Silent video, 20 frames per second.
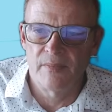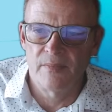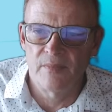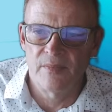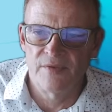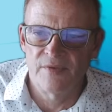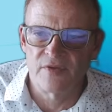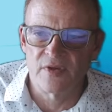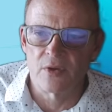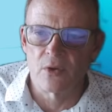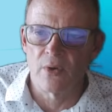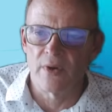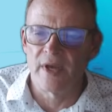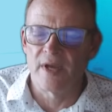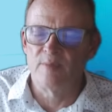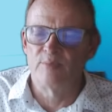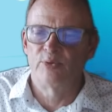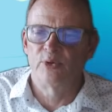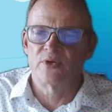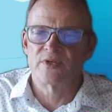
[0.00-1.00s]
If you go ahead
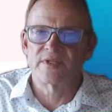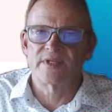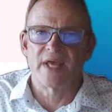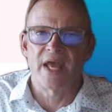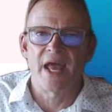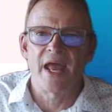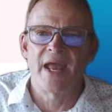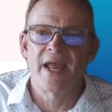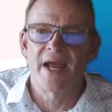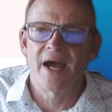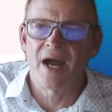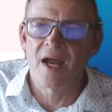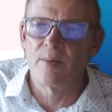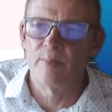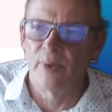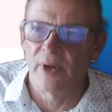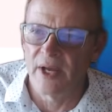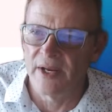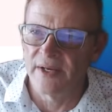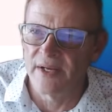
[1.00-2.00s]
and push the AI
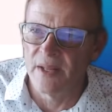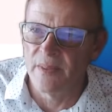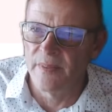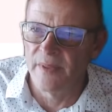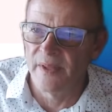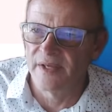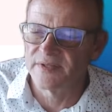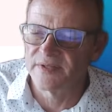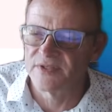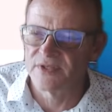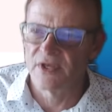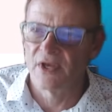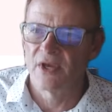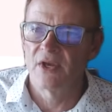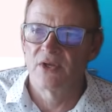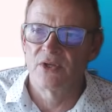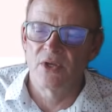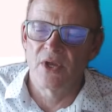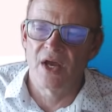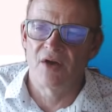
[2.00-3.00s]
button in this,
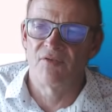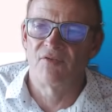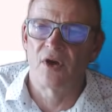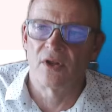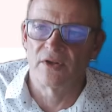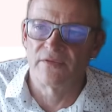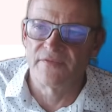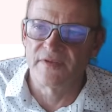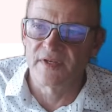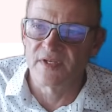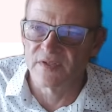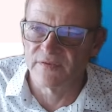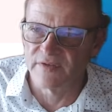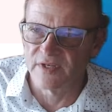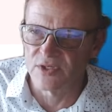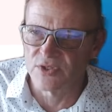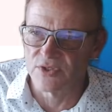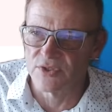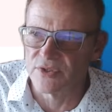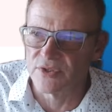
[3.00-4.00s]
you have all of these
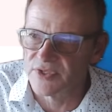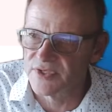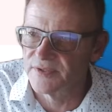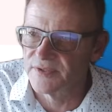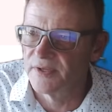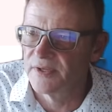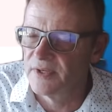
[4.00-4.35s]
features.